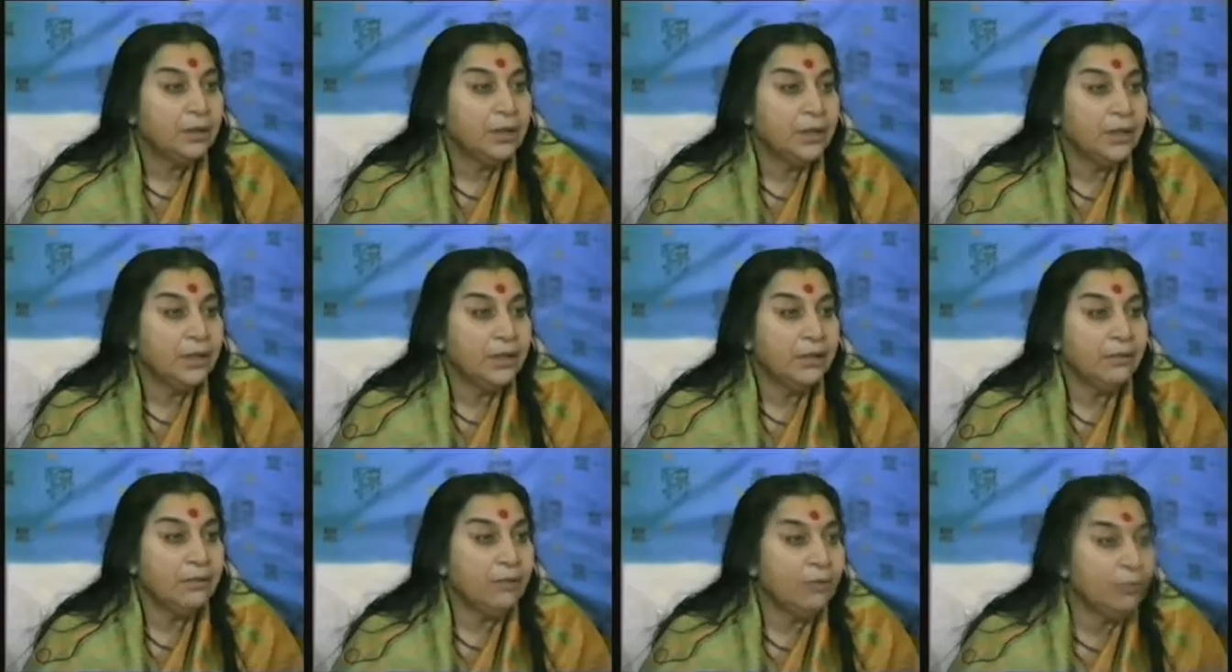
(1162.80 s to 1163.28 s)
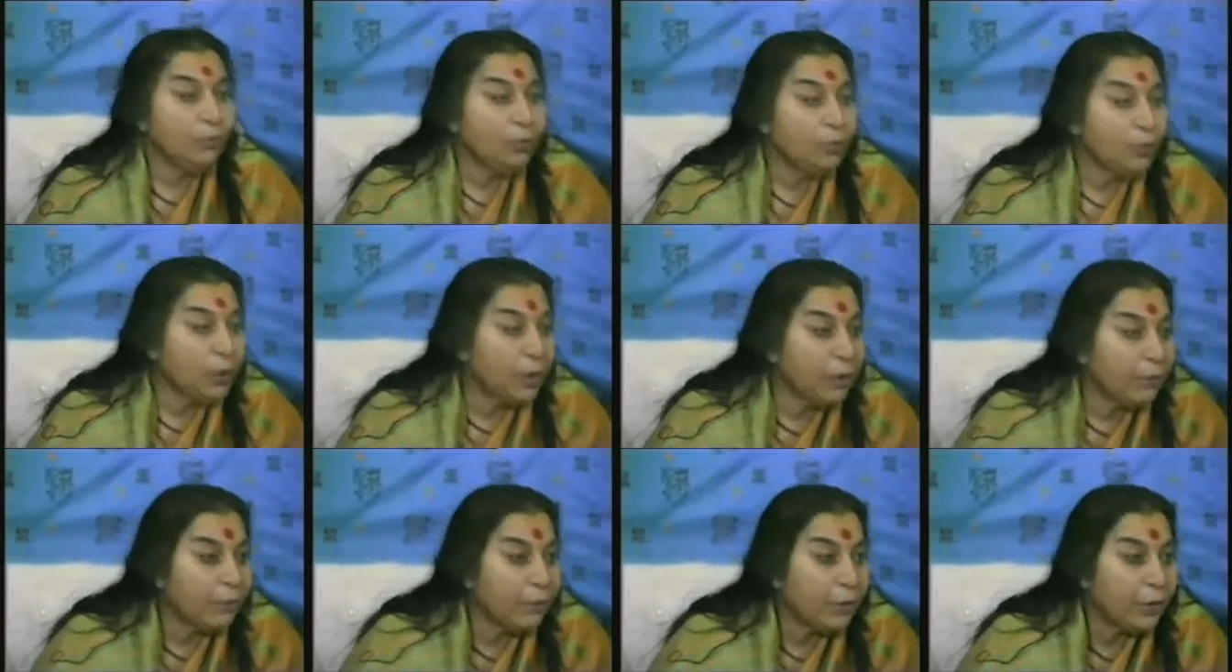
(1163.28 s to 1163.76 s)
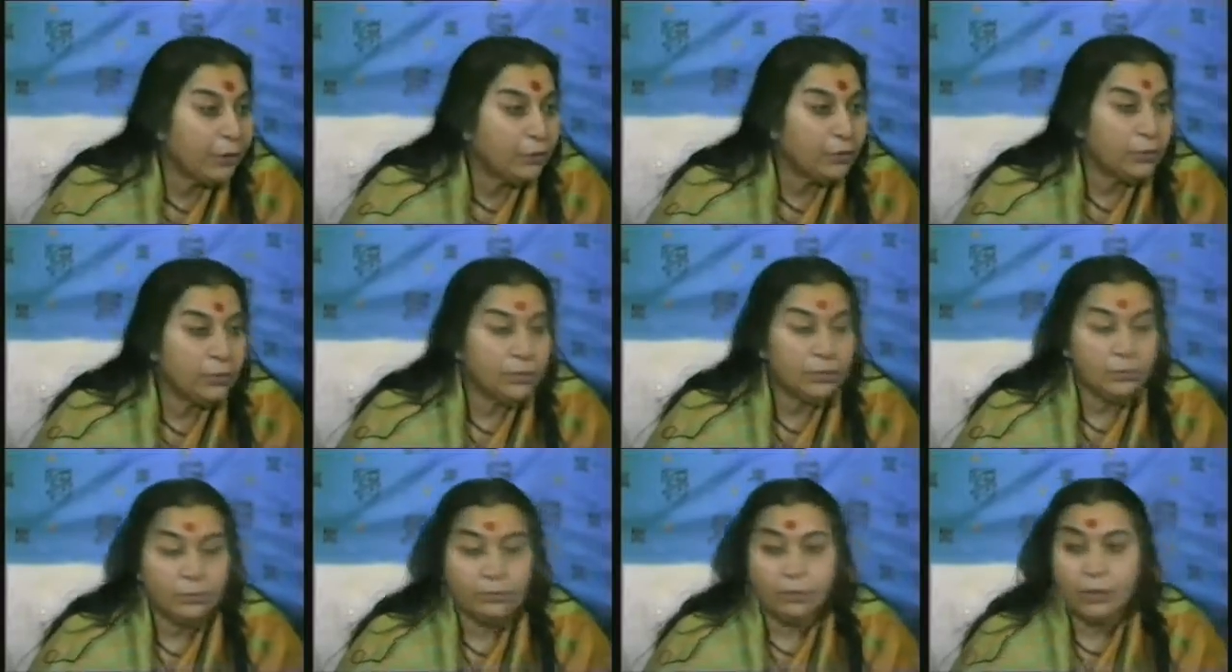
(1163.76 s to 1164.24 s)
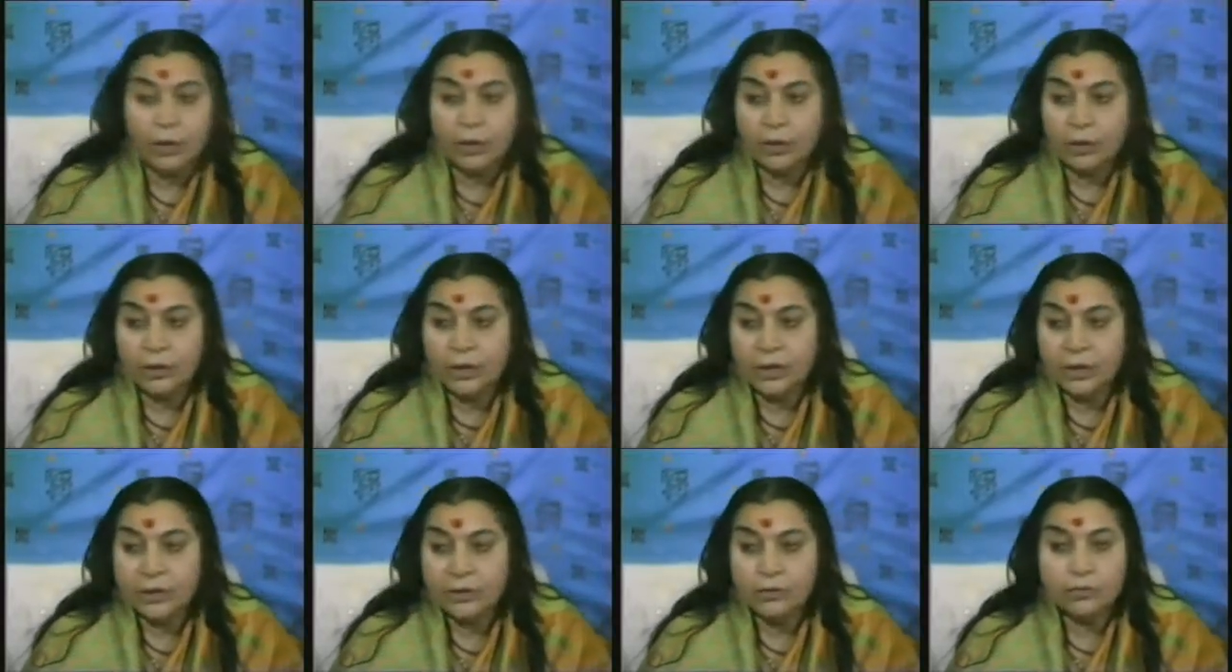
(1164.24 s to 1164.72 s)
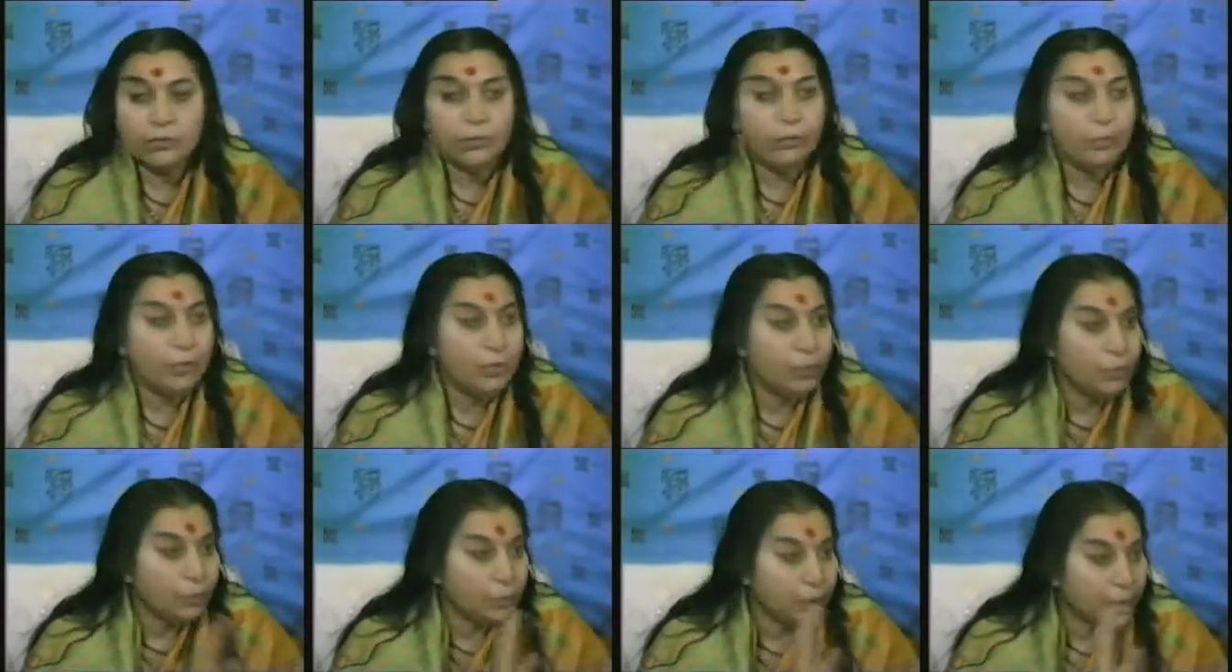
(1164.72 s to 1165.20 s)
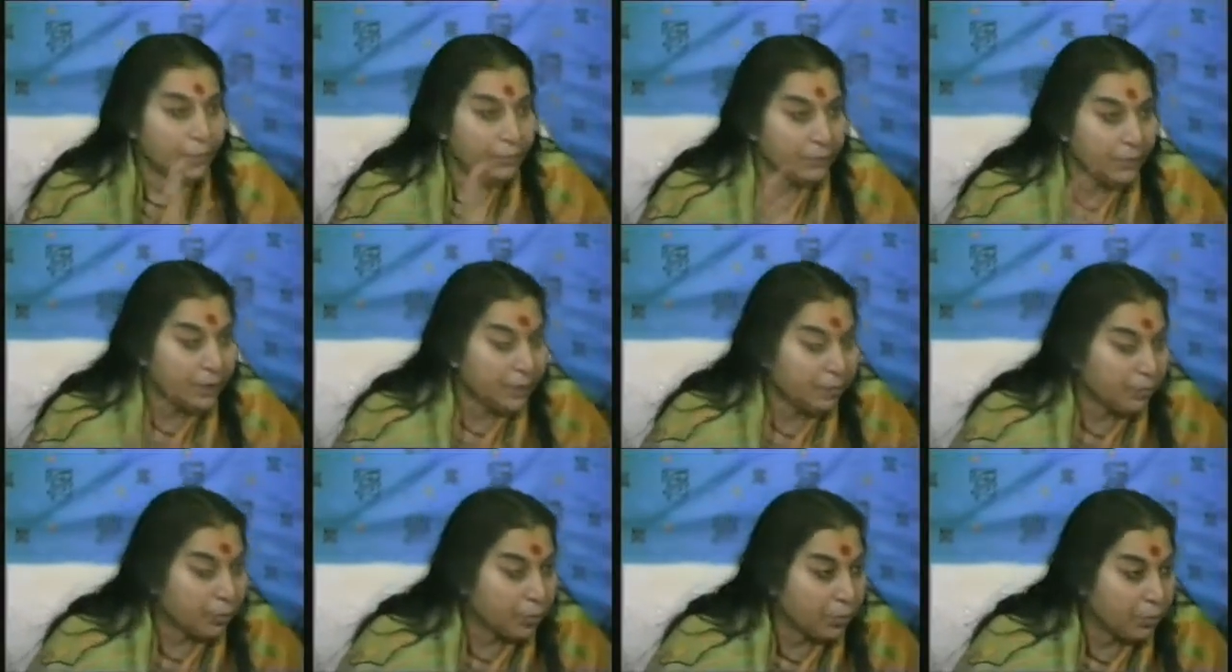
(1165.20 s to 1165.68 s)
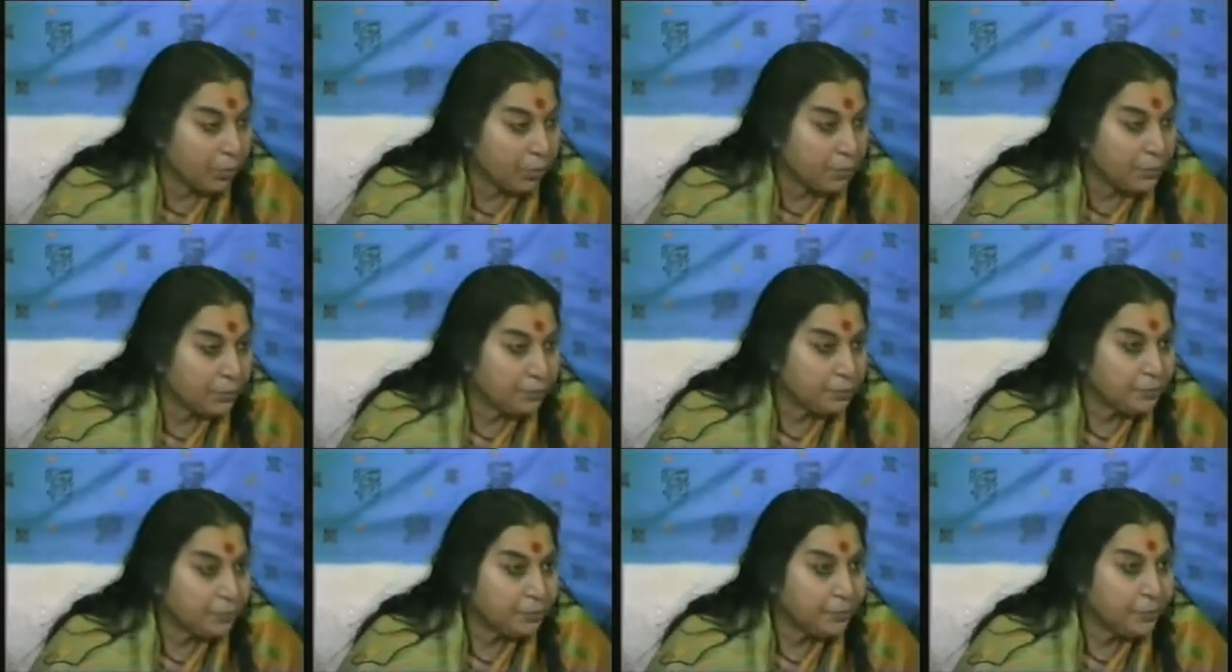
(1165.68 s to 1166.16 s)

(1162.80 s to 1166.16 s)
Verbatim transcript: Then they will, would have fought, fought that. So we don't have that problem.